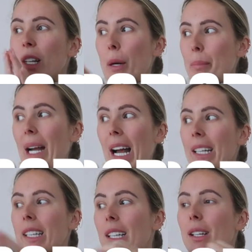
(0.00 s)
I'm
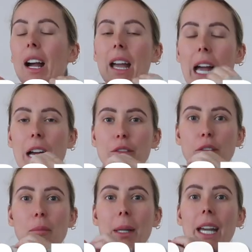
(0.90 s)
back. I
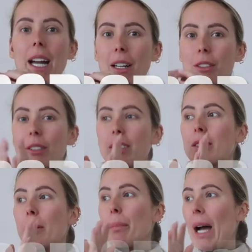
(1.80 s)
have my
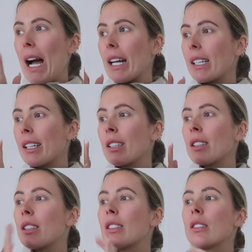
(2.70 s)
house back
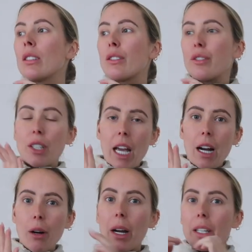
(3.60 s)
for
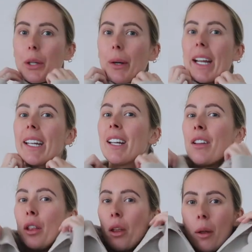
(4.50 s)
now anyway.